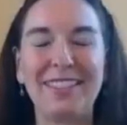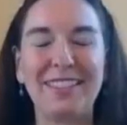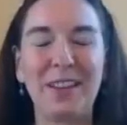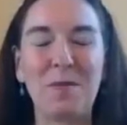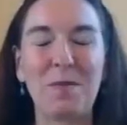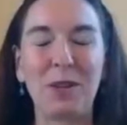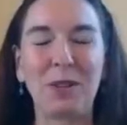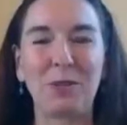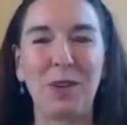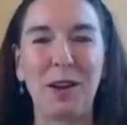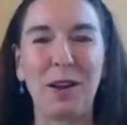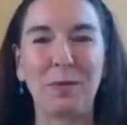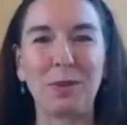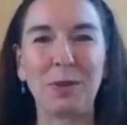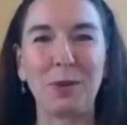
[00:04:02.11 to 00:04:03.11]
So much fun.
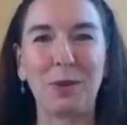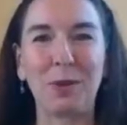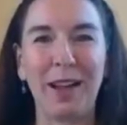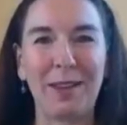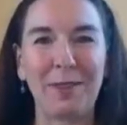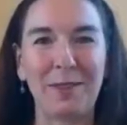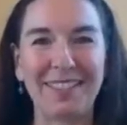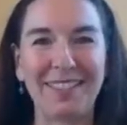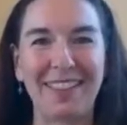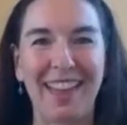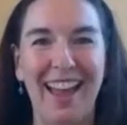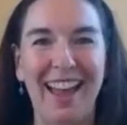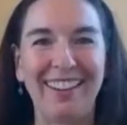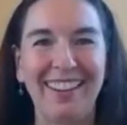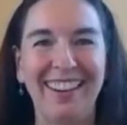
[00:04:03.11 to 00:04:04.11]
I'm so glad I went to that.